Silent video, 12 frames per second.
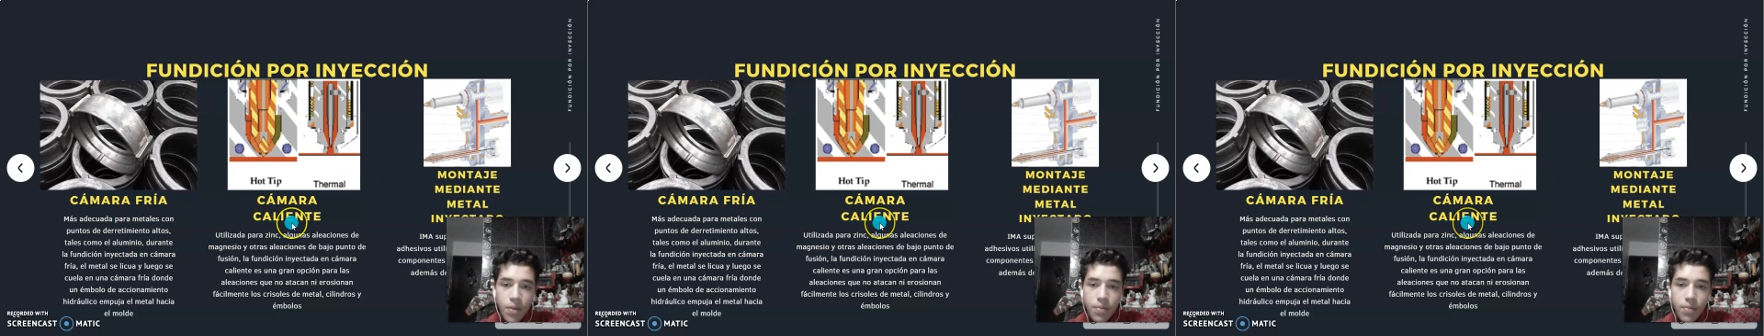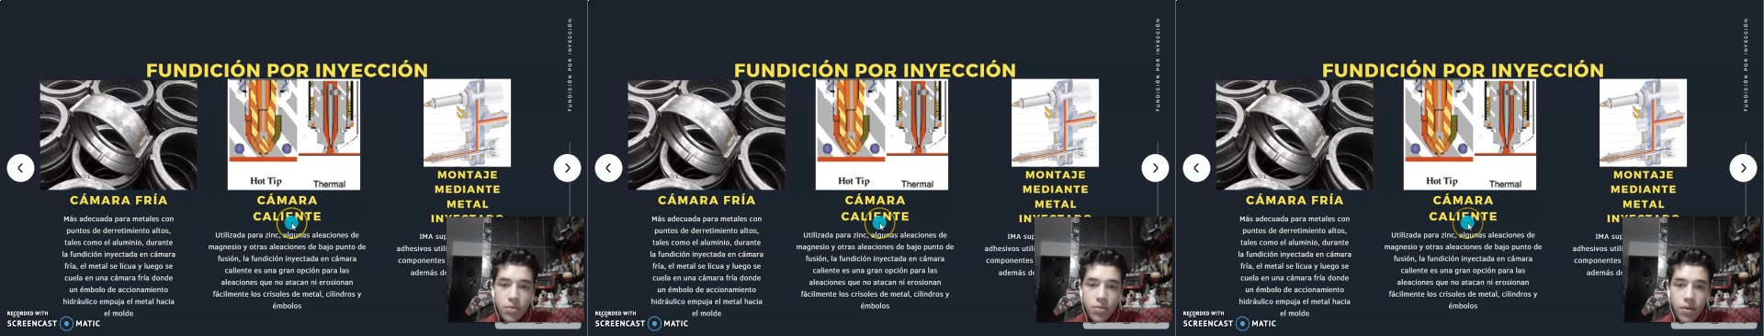
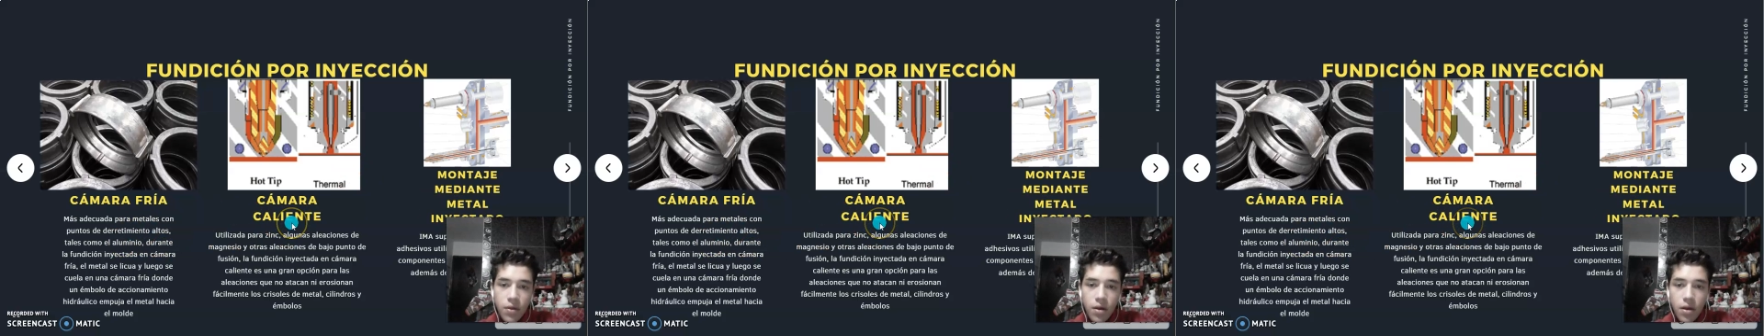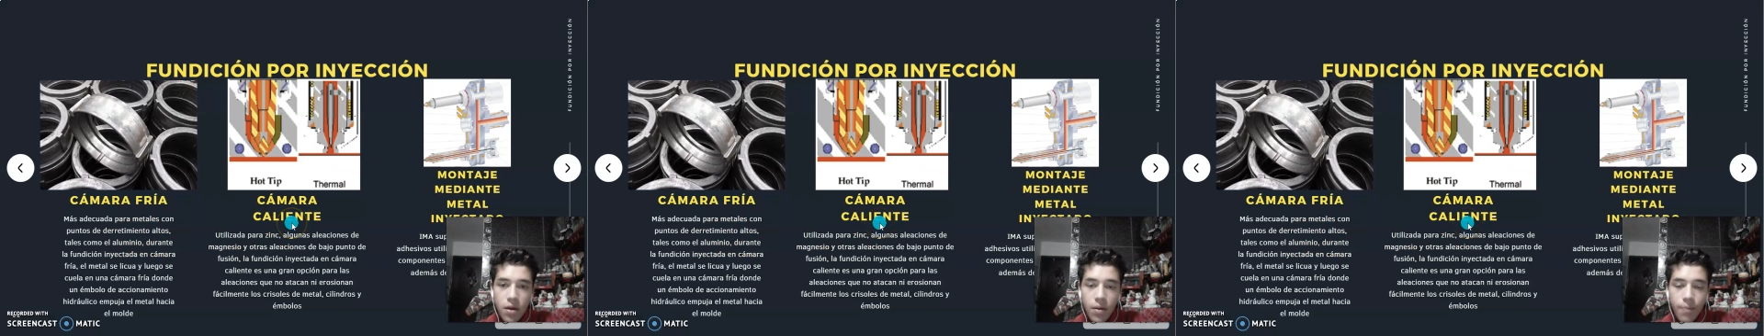between
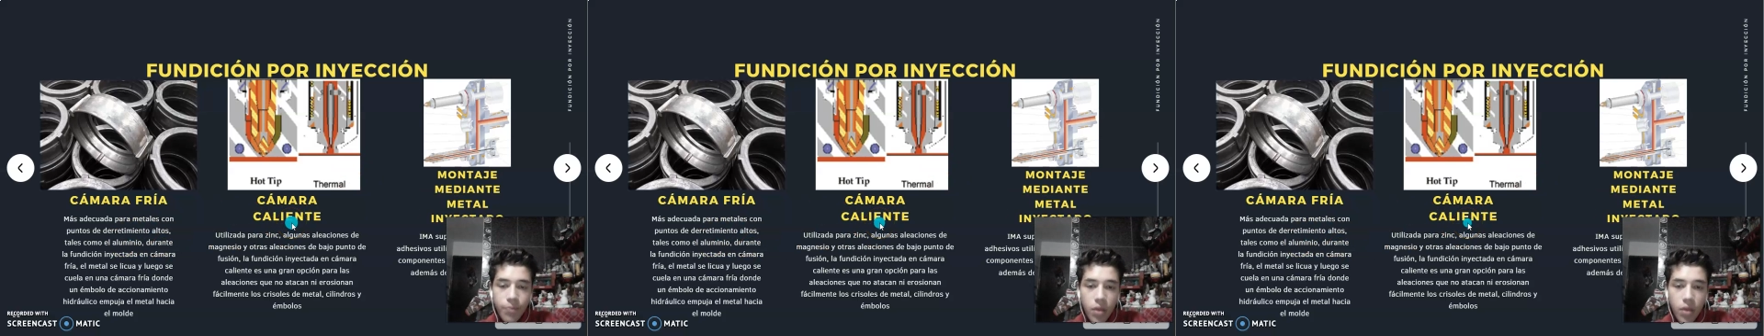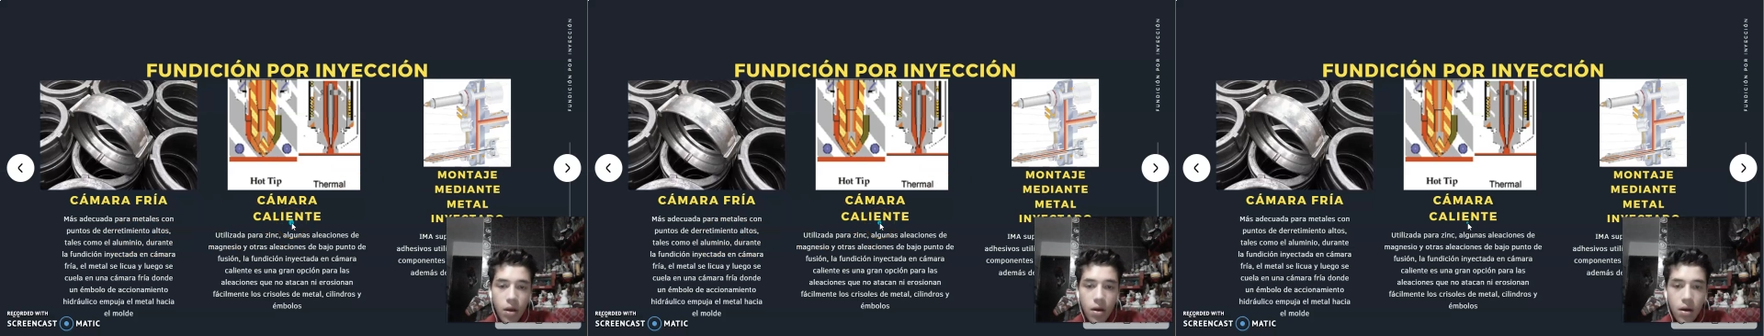the
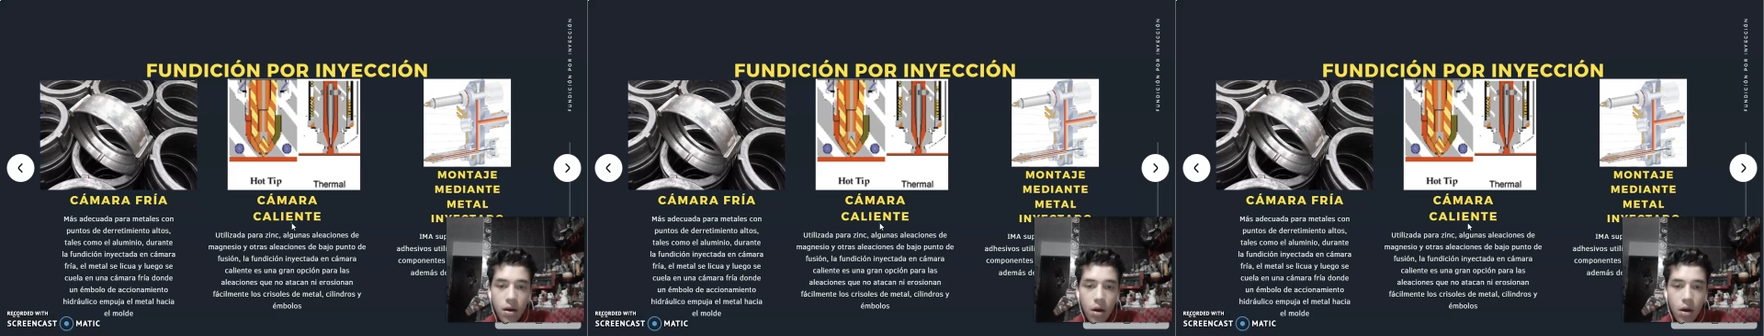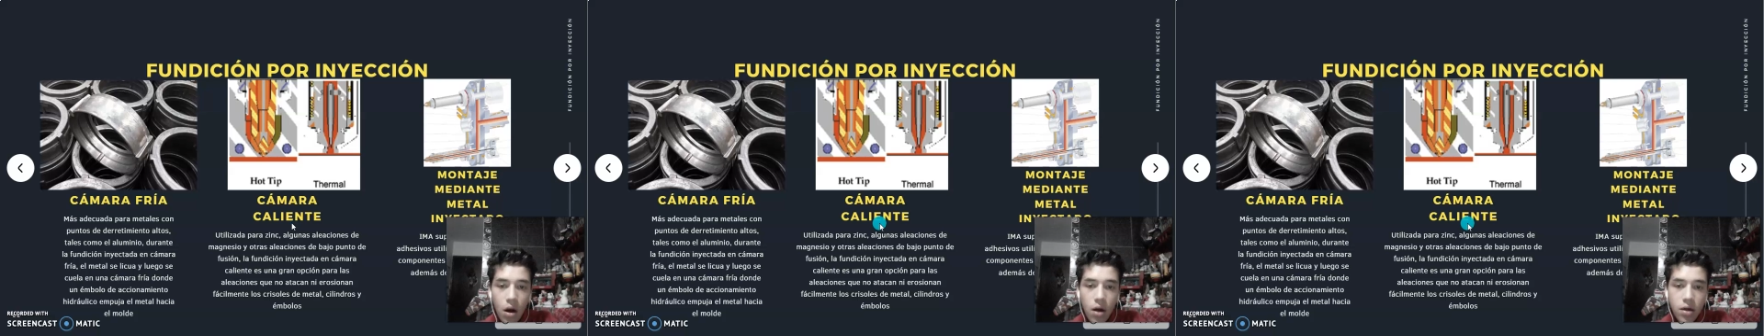
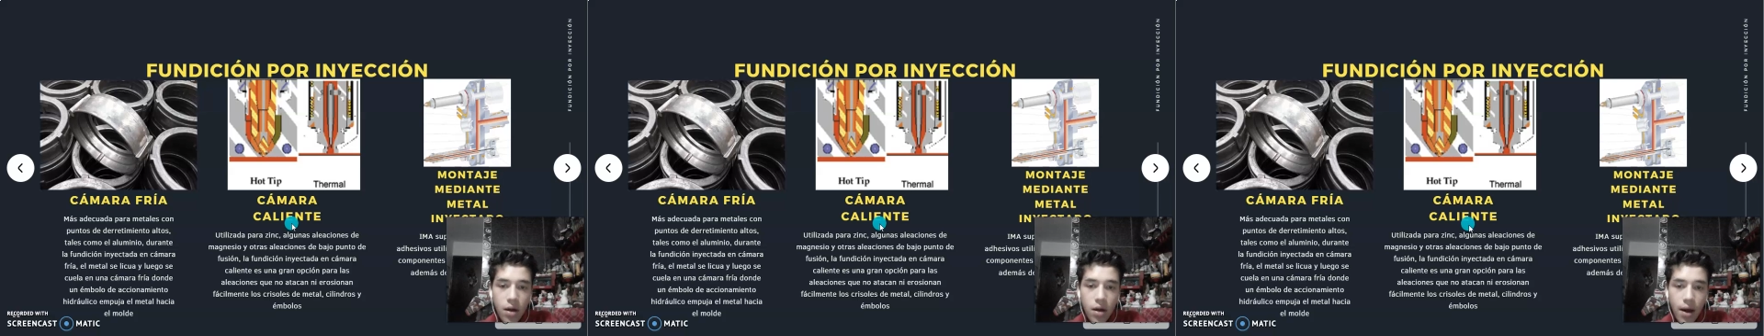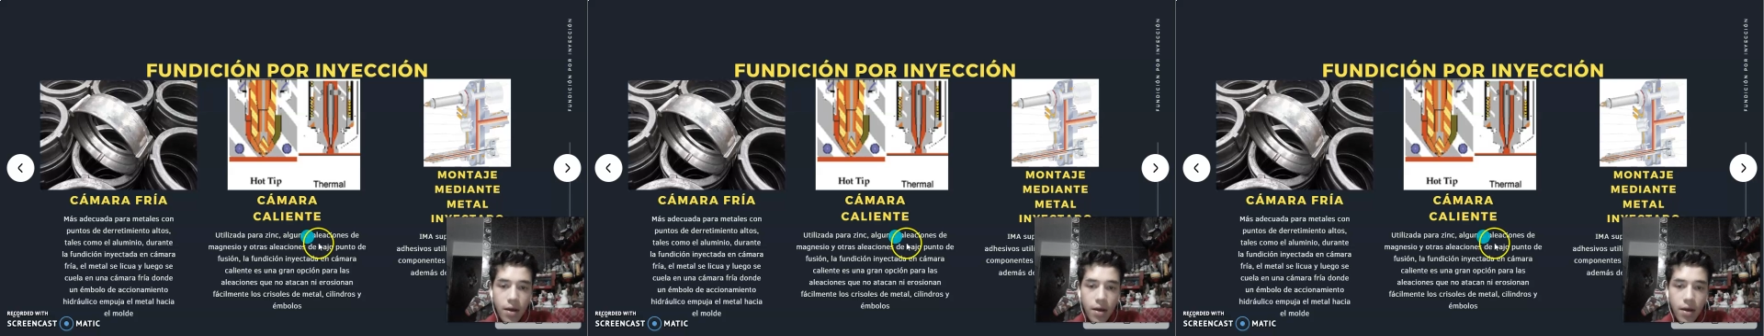hot